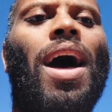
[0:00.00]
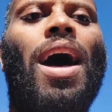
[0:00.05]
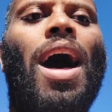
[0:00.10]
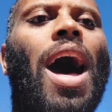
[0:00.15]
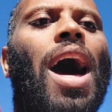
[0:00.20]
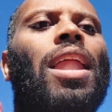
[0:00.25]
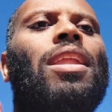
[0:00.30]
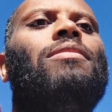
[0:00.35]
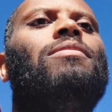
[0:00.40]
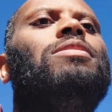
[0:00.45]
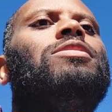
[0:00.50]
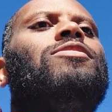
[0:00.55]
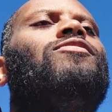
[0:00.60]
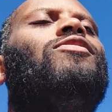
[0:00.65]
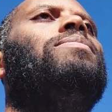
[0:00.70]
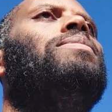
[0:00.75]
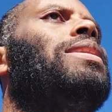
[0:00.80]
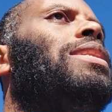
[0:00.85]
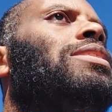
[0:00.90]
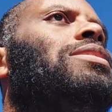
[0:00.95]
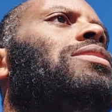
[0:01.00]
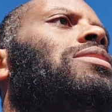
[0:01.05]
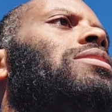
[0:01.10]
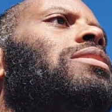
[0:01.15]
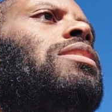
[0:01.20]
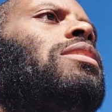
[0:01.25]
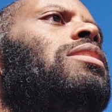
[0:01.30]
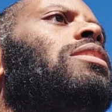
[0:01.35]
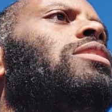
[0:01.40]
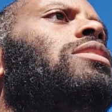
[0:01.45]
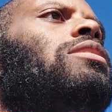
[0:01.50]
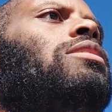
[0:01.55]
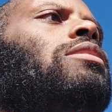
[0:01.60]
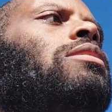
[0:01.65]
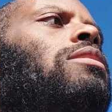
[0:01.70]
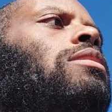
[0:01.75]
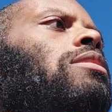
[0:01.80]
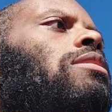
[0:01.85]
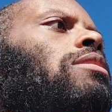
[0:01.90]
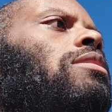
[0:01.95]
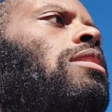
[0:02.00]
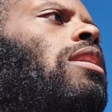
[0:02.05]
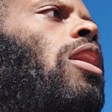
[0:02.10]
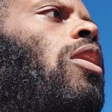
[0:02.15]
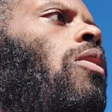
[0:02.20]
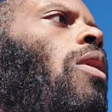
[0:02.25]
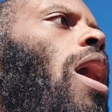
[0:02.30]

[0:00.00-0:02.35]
all of us from this on